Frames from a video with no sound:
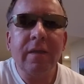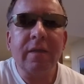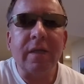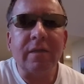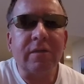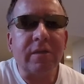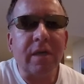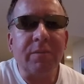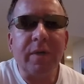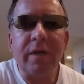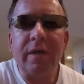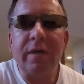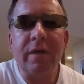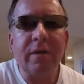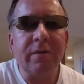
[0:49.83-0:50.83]
they sent
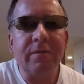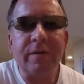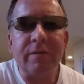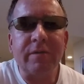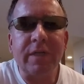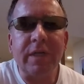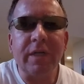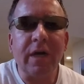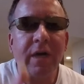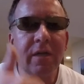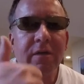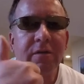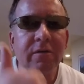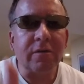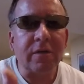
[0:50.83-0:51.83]
me
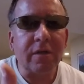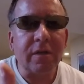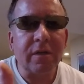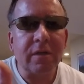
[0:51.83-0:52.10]
$15.